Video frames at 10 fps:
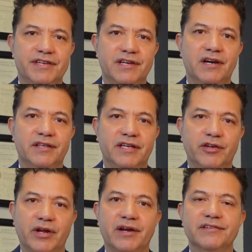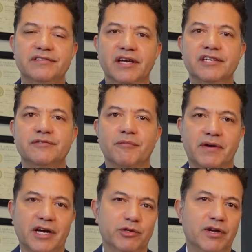year in the United States from
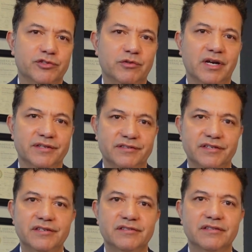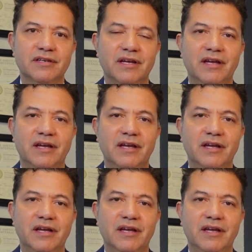cardiovascular disease?